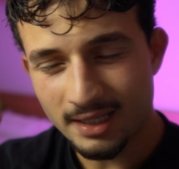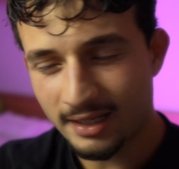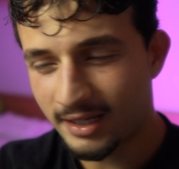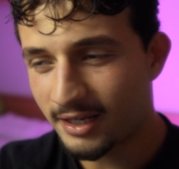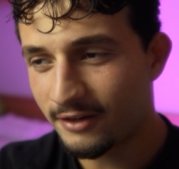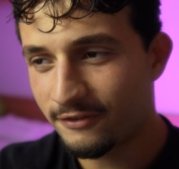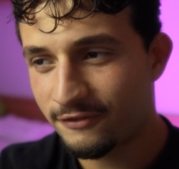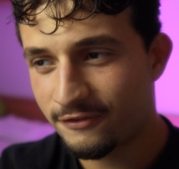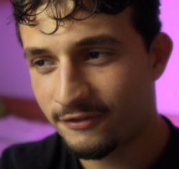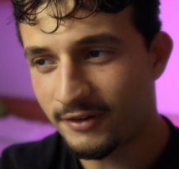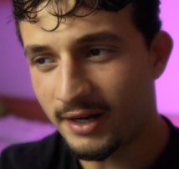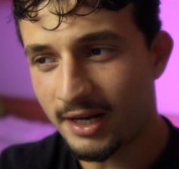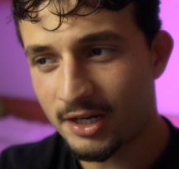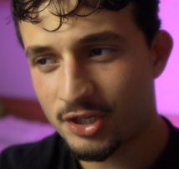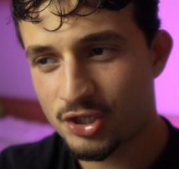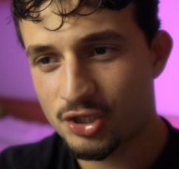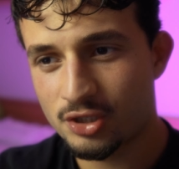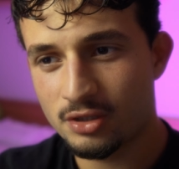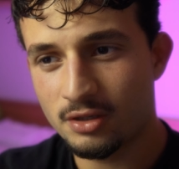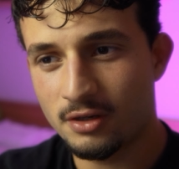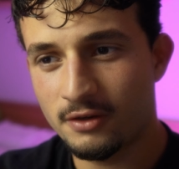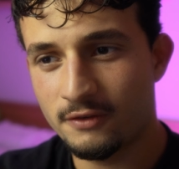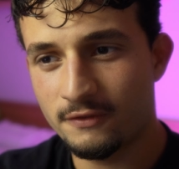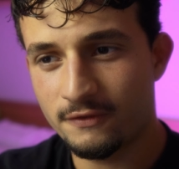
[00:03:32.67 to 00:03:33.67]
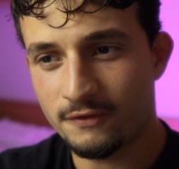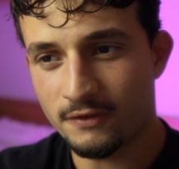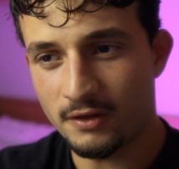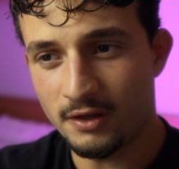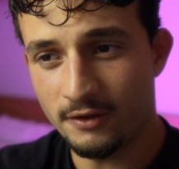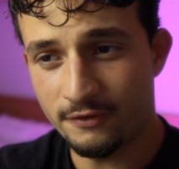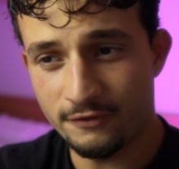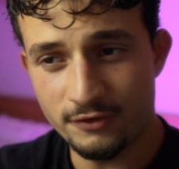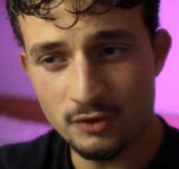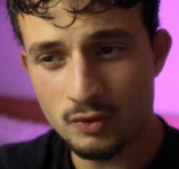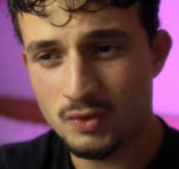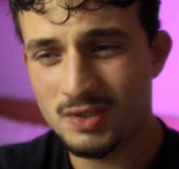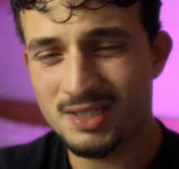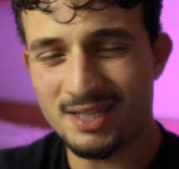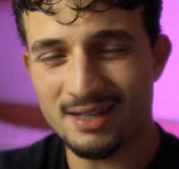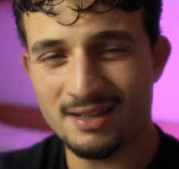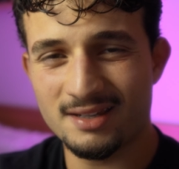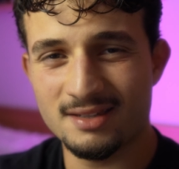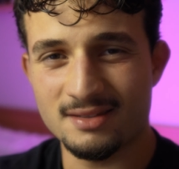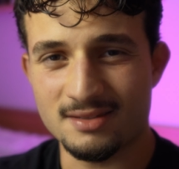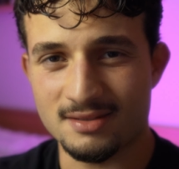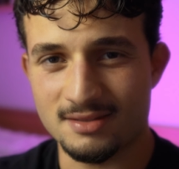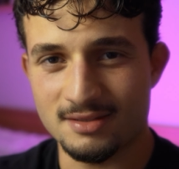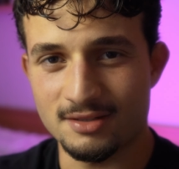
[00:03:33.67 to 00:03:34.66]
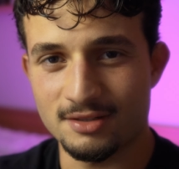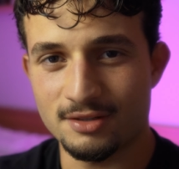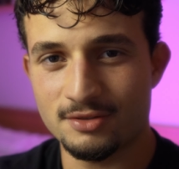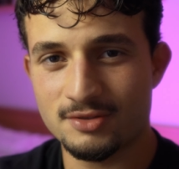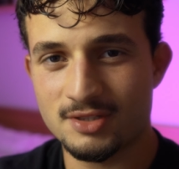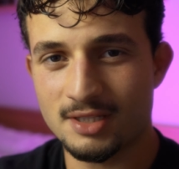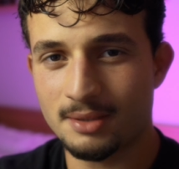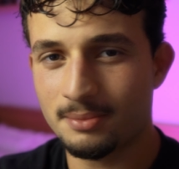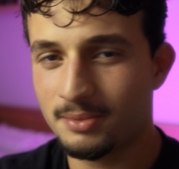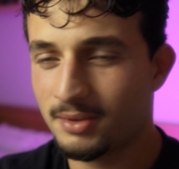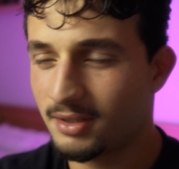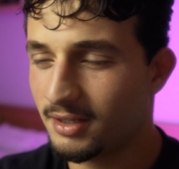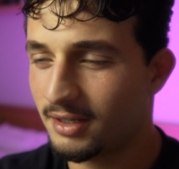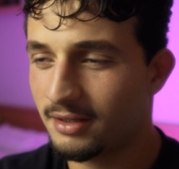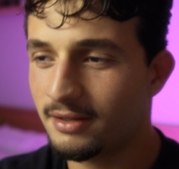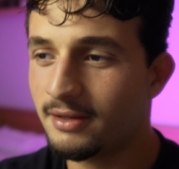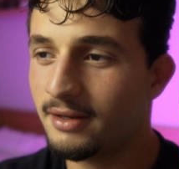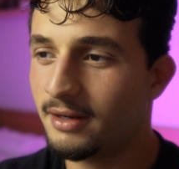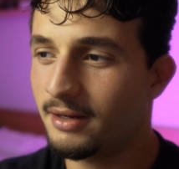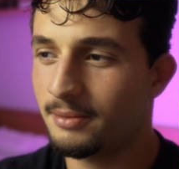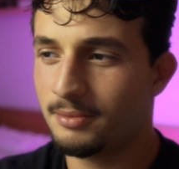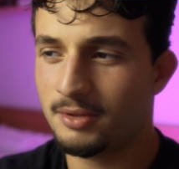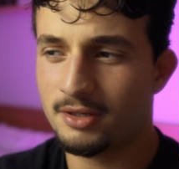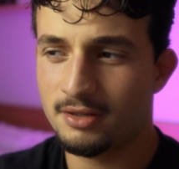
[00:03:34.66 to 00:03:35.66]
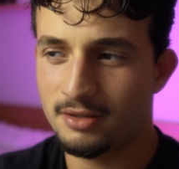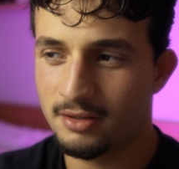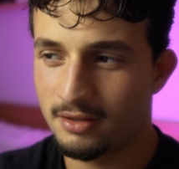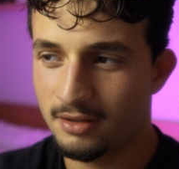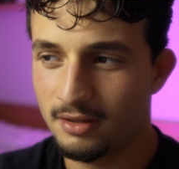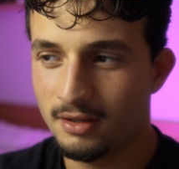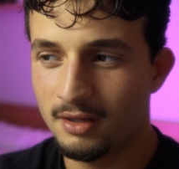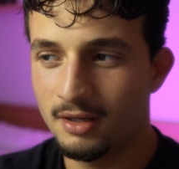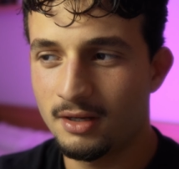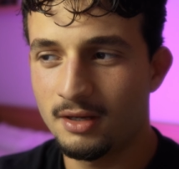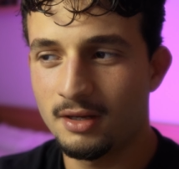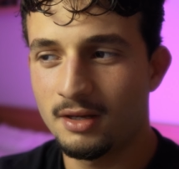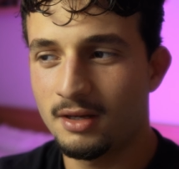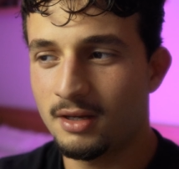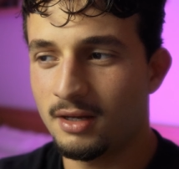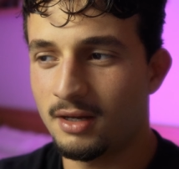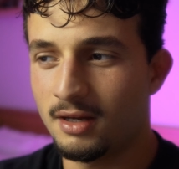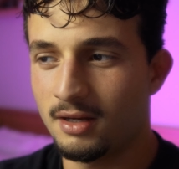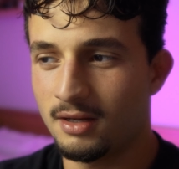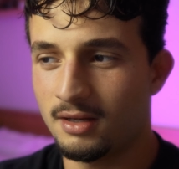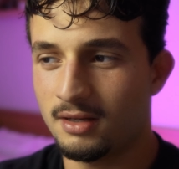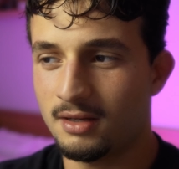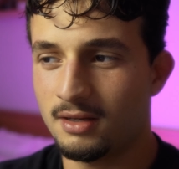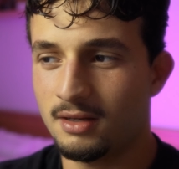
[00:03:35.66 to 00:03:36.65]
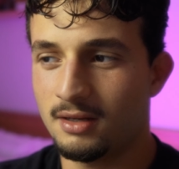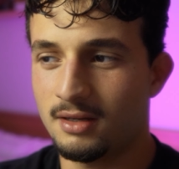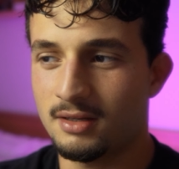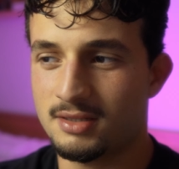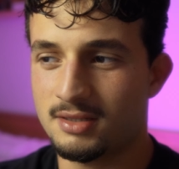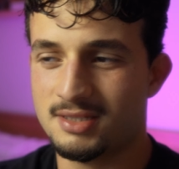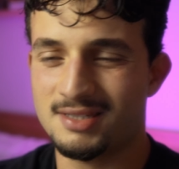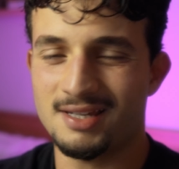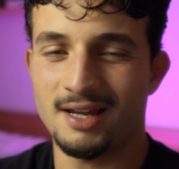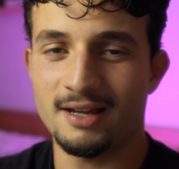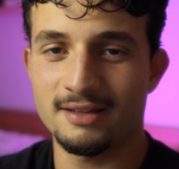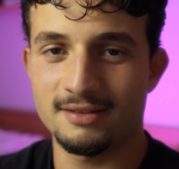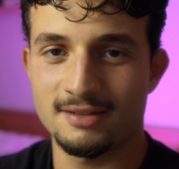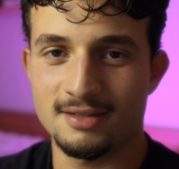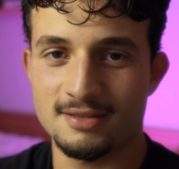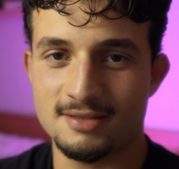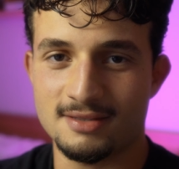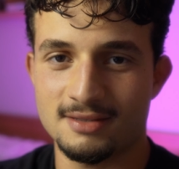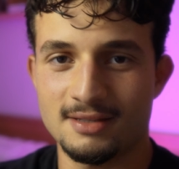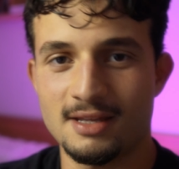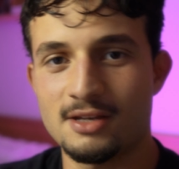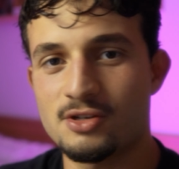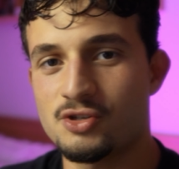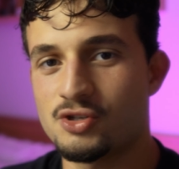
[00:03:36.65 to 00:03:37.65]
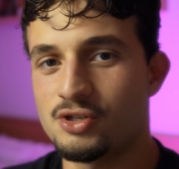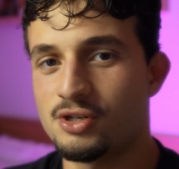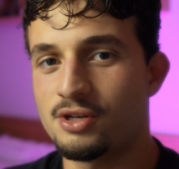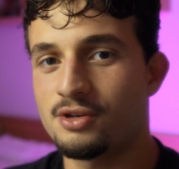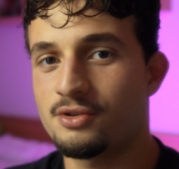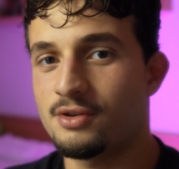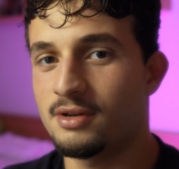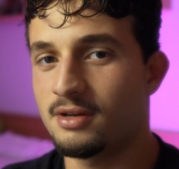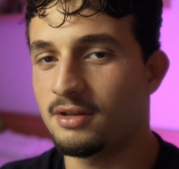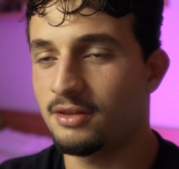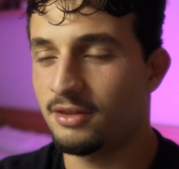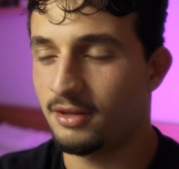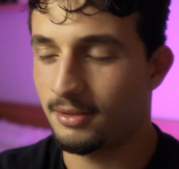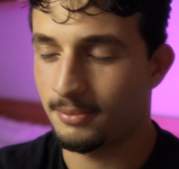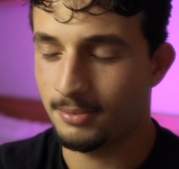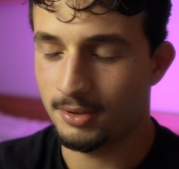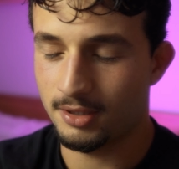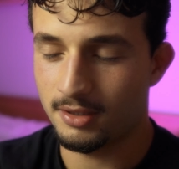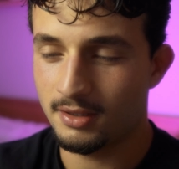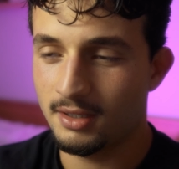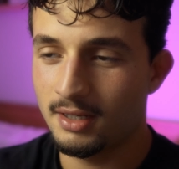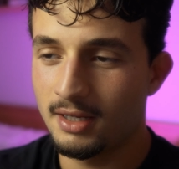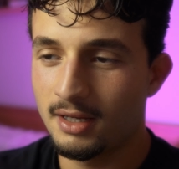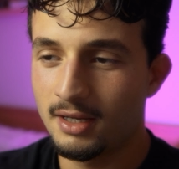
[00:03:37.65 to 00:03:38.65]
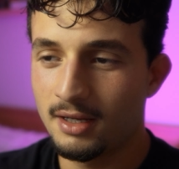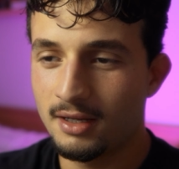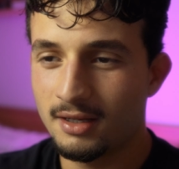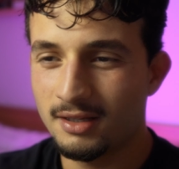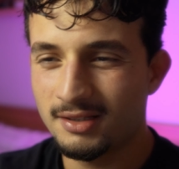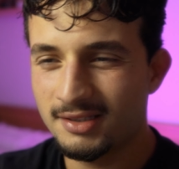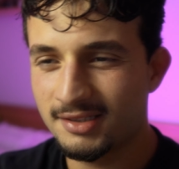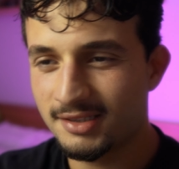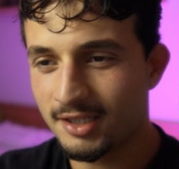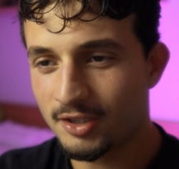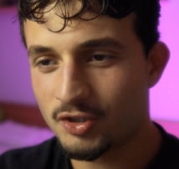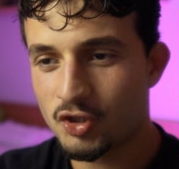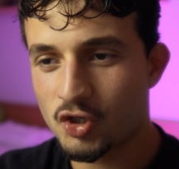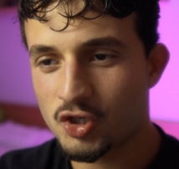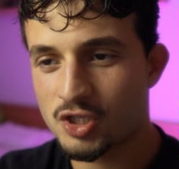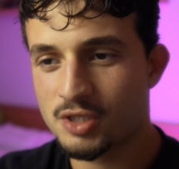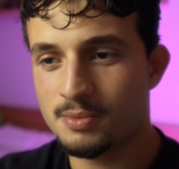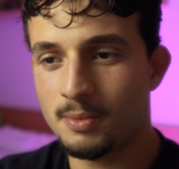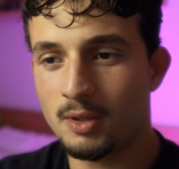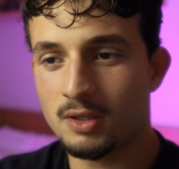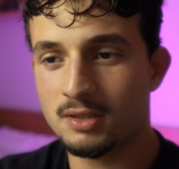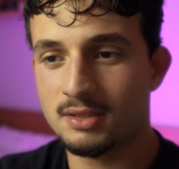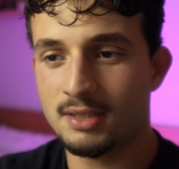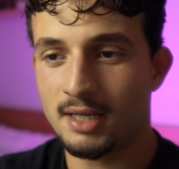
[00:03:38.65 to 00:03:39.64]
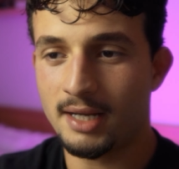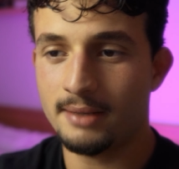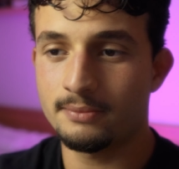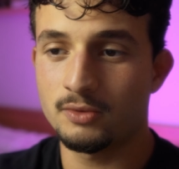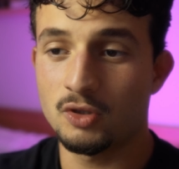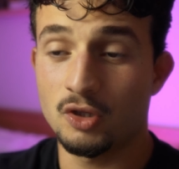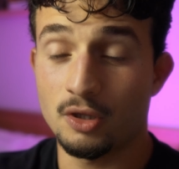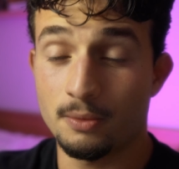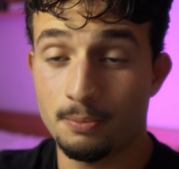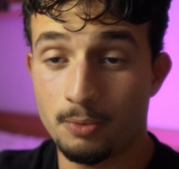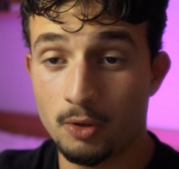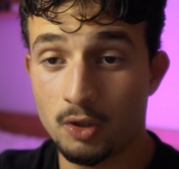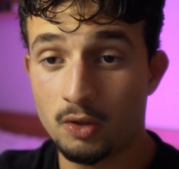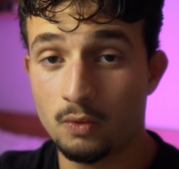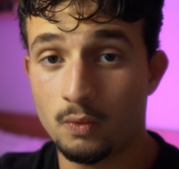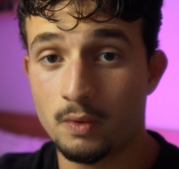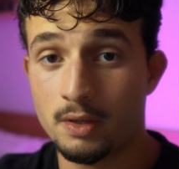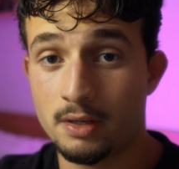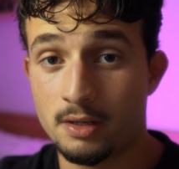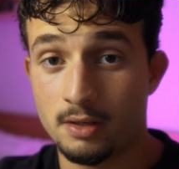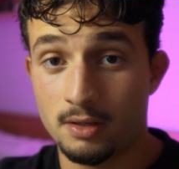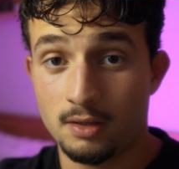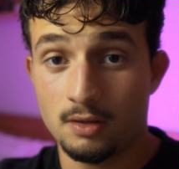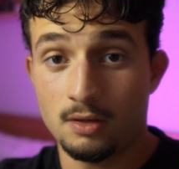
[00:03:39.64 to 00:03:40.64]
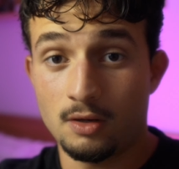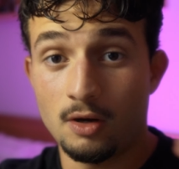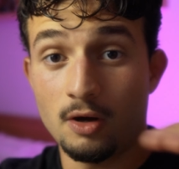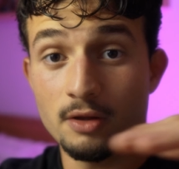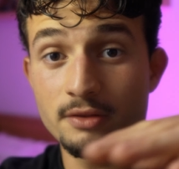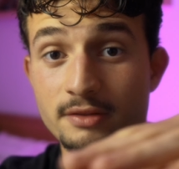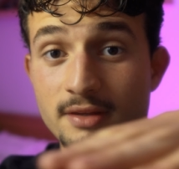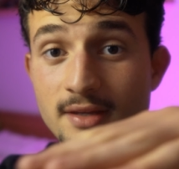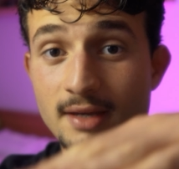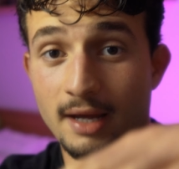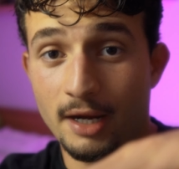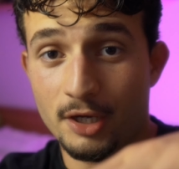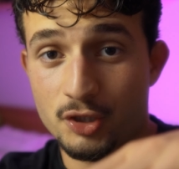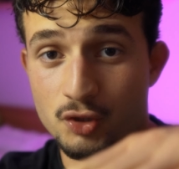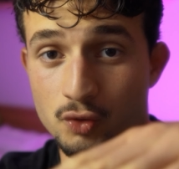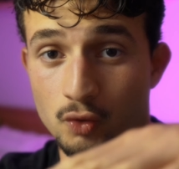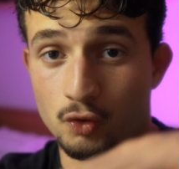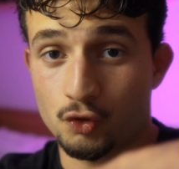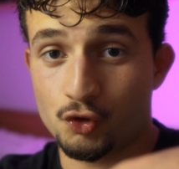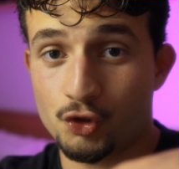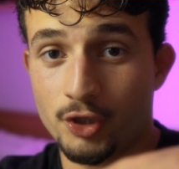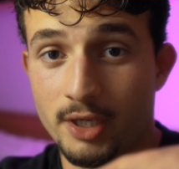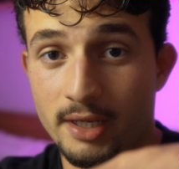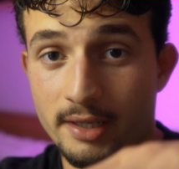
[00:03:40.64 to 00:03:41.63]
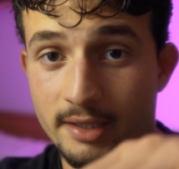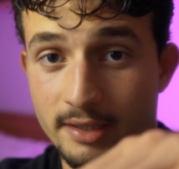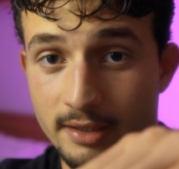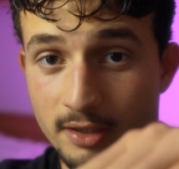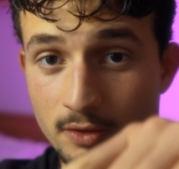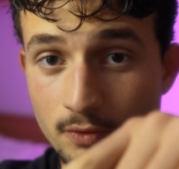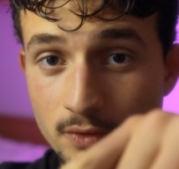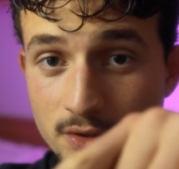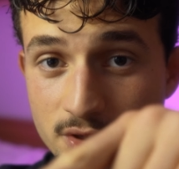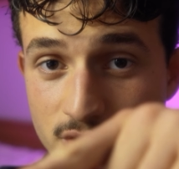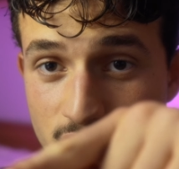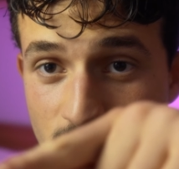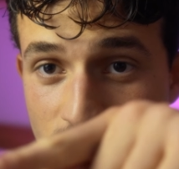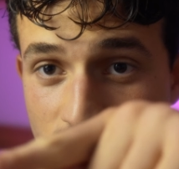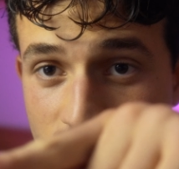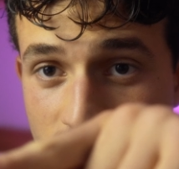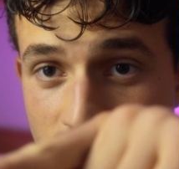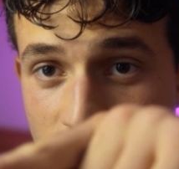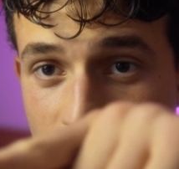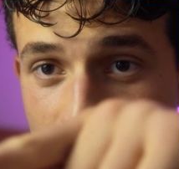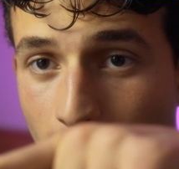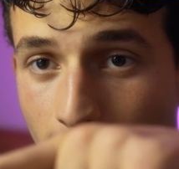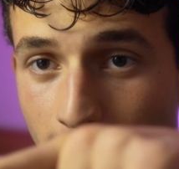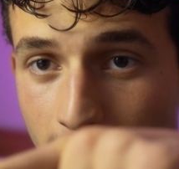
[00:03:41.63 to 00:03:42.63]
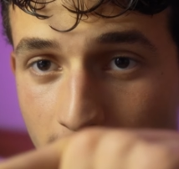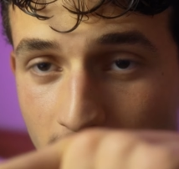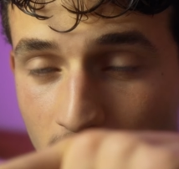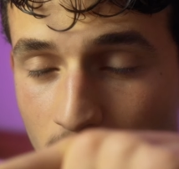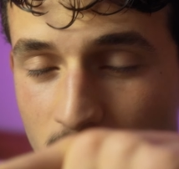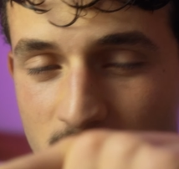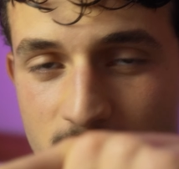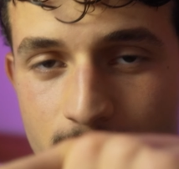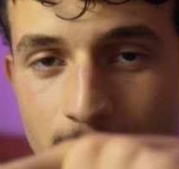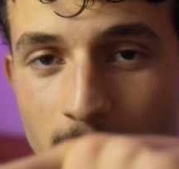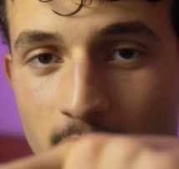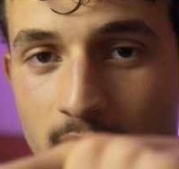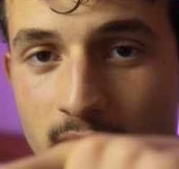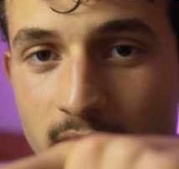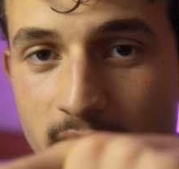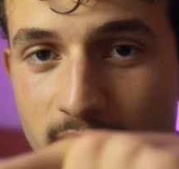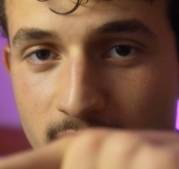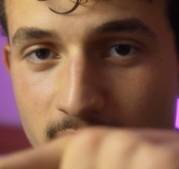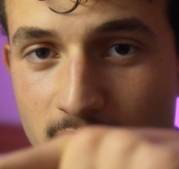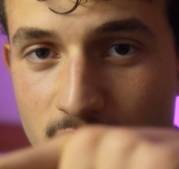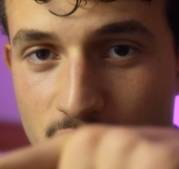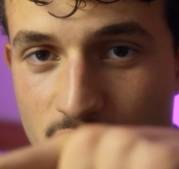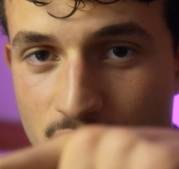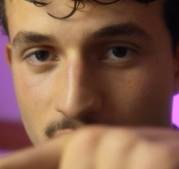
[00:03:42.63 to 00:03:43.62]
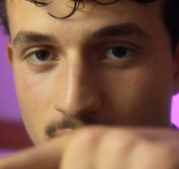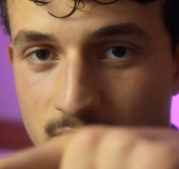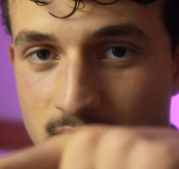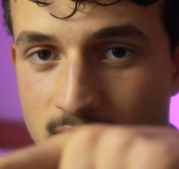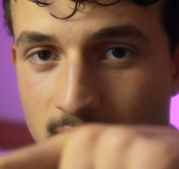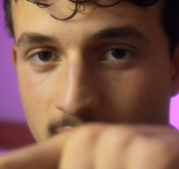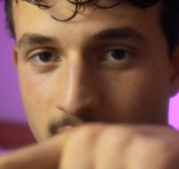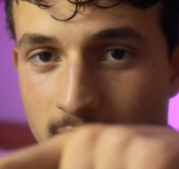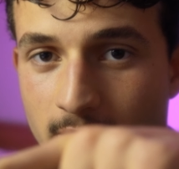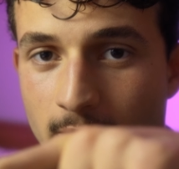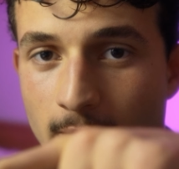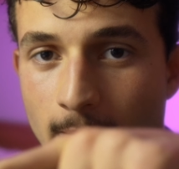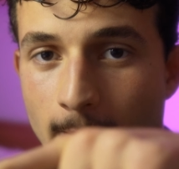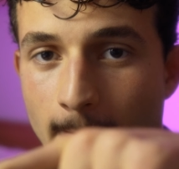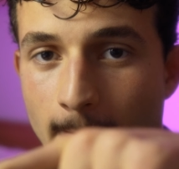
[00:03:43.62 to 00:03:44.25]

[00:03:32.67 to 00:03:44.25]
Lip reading: a fraction of a few seconds, you know, something like that. I'm not a scientist and engineer or anything, but such a small time to the point where on the actual track, it was barely an inch. It was like